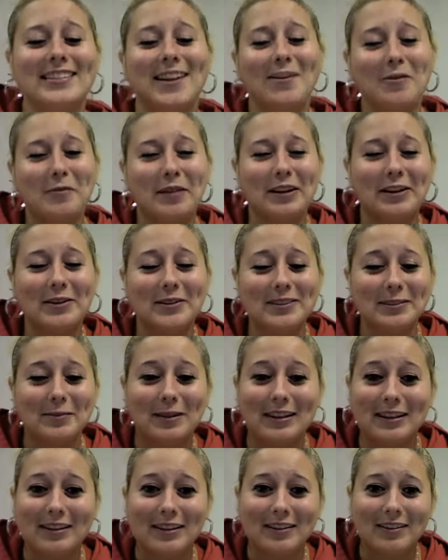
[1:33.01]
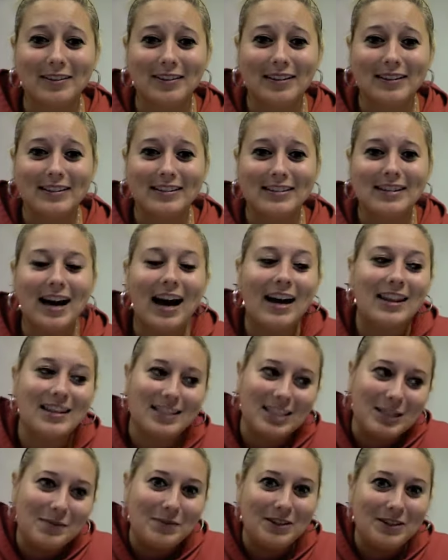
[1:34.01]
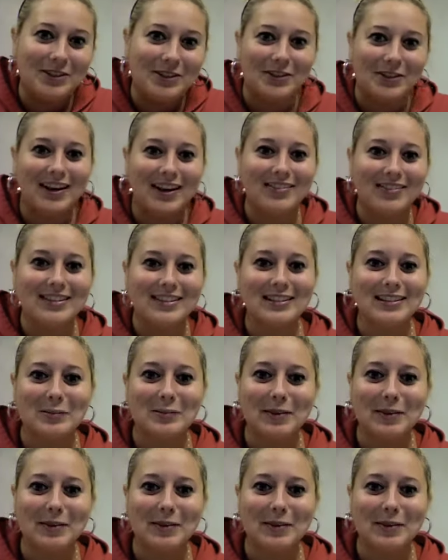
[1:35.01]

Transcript: Everybody knows I'm like, not GP girl obviously,